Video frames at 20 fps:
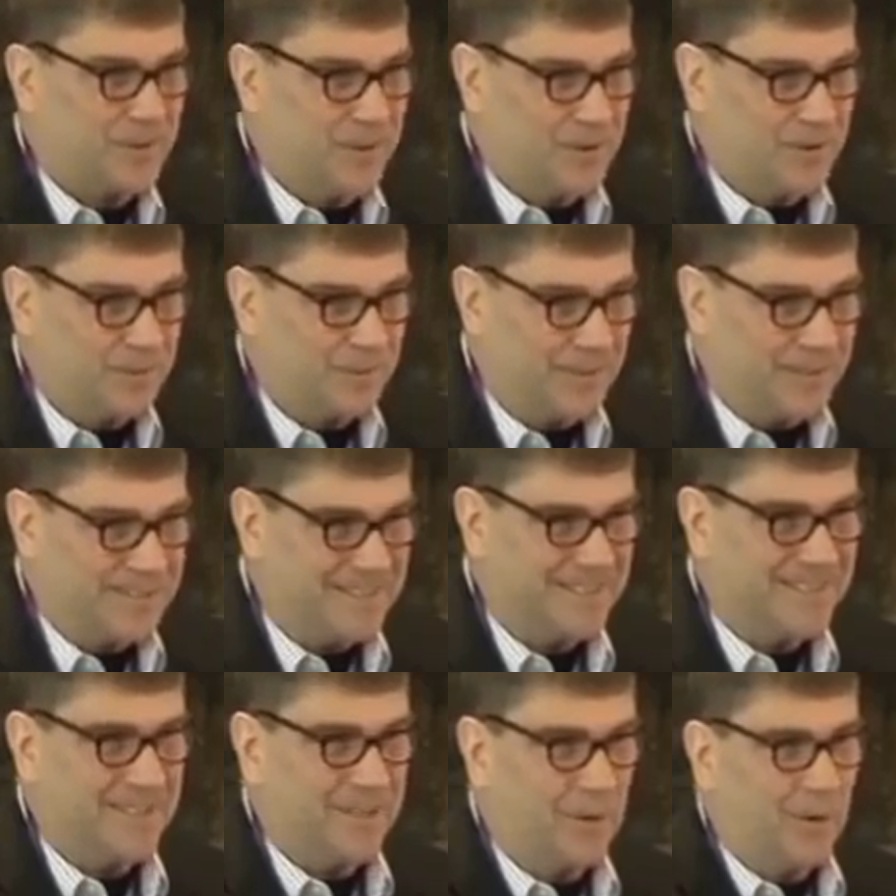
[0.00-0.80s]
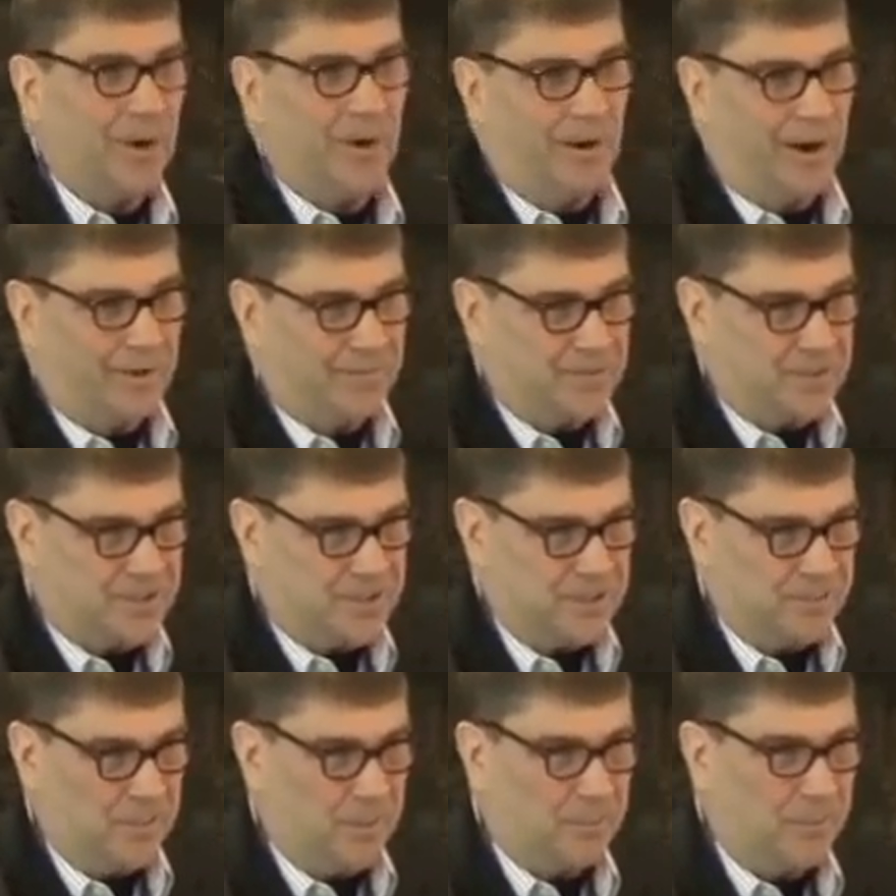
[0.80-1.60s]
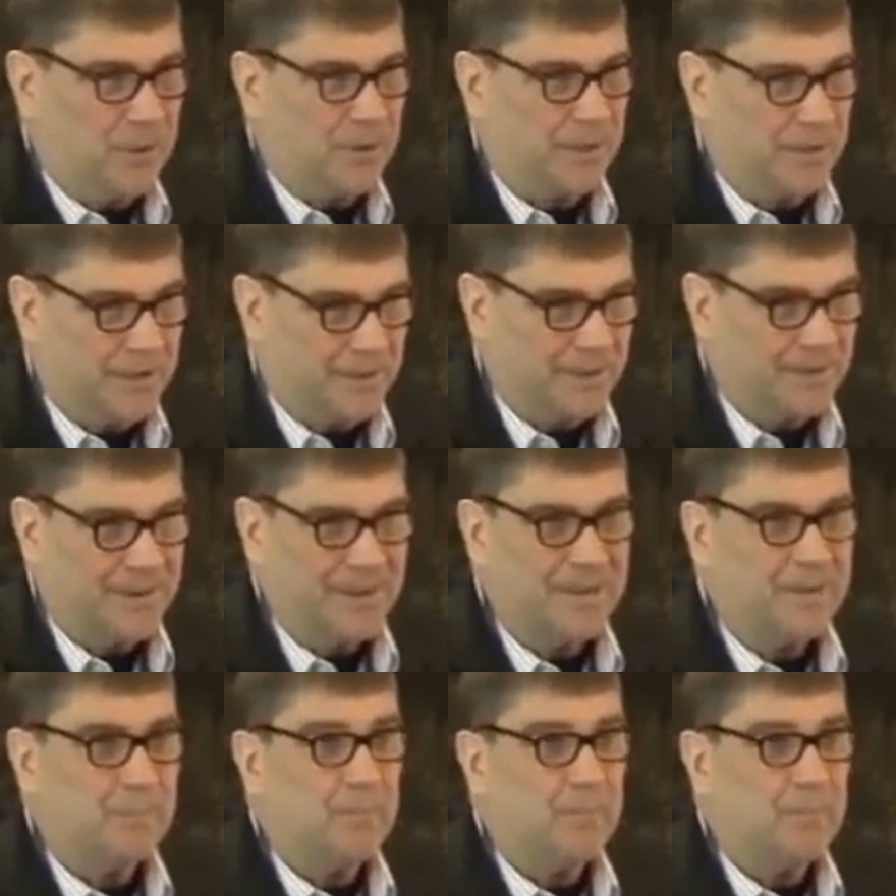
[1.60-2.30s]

or go to places, you know, oh, have you seen my book here?